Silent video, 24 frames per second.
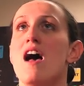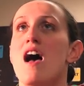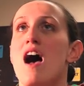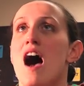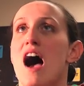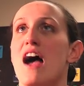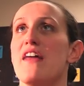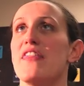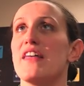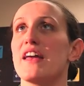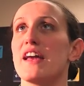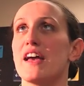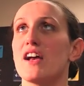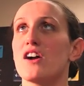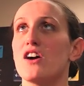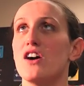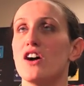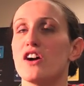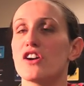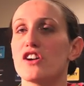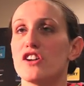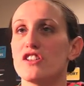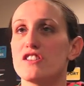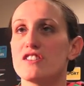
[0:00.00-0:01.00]
I think I
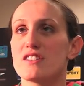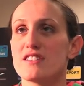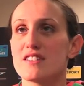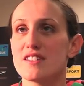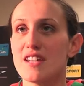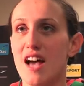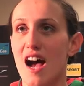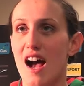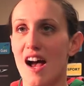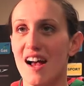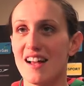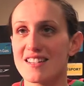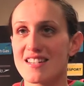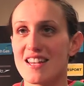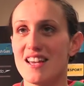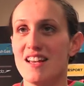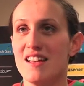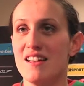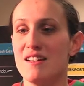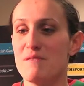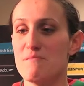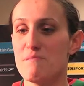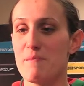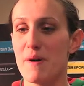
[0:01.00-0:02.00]
got a good start,
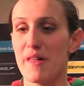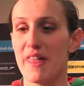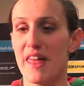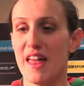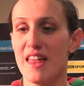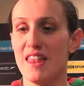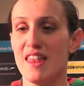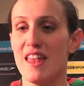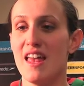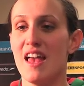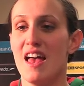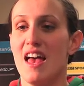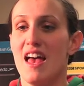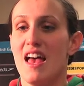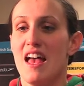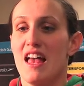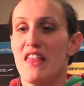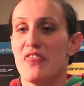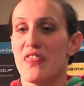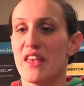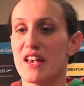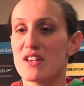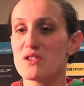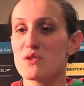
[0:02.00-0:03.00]
but
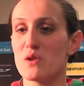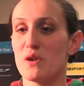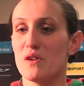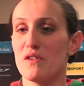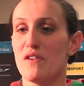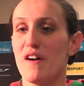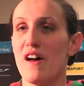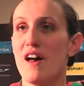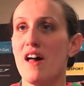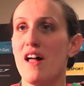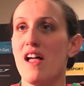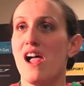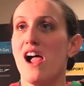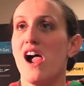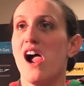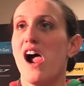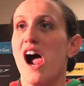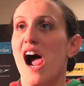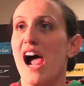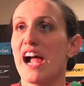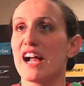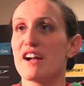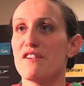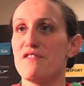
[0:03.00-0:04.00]
then they sort of,
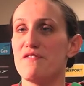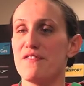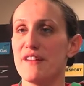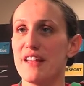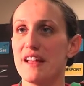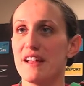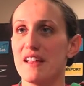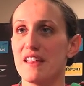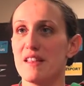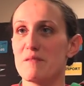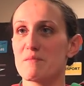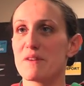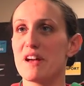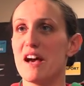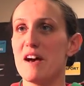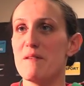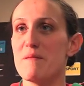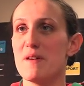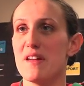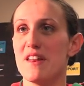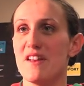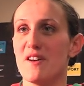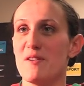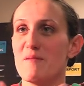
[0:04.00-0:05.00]
I could feel them
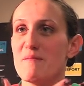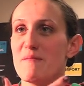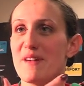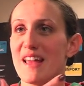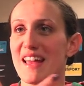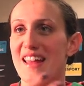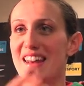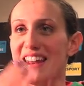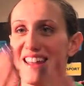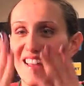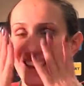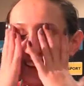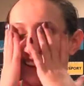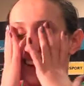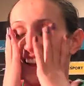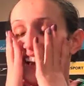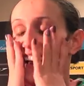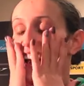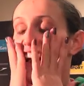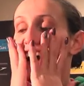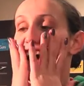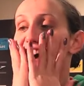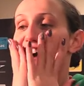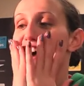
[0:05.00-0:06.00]
coming on me, and
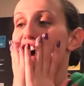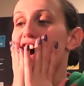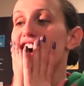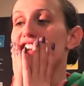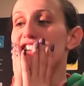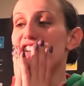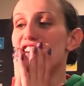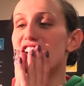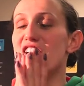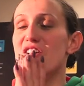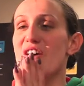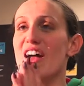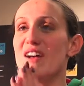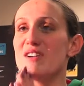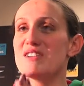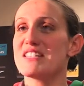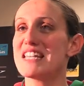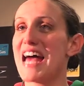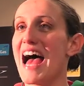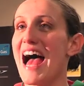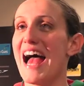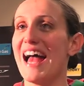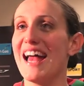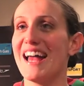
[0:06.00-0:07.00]
I don't know, I was
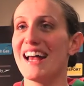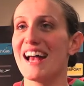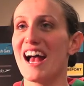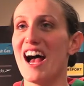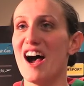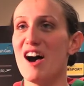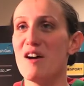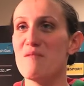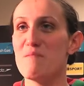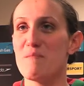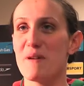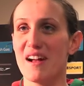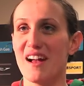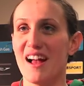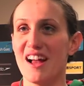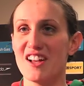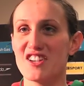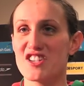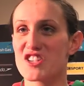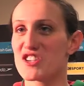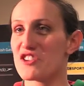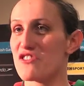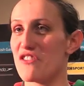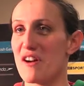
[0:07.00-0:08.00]
tying up, but I
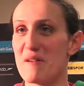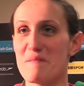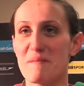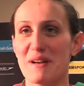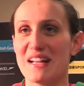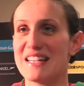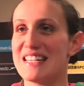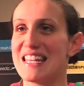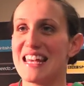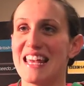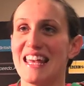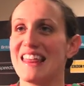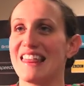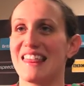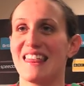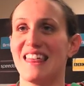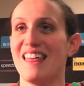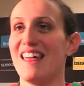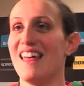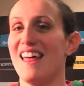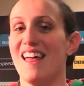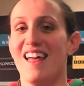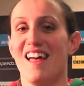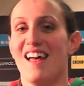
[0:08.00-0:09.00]
just gripped my teeth.
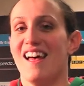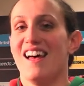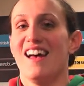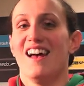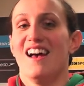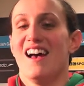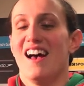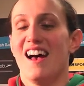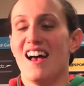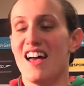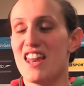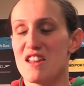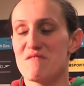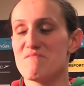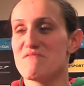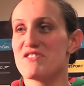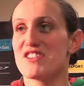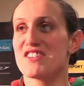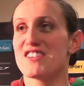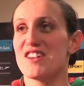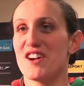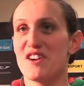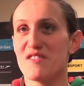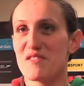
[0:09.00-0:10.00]
And I'm
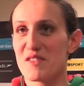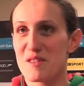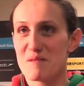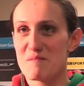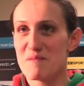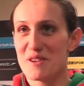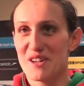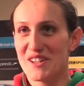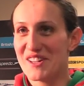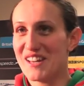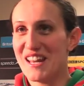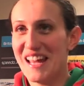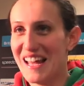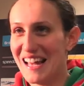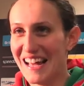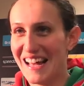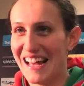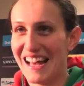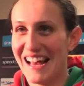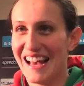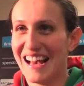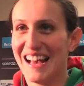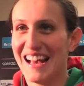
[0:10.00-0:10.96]
just over the moon.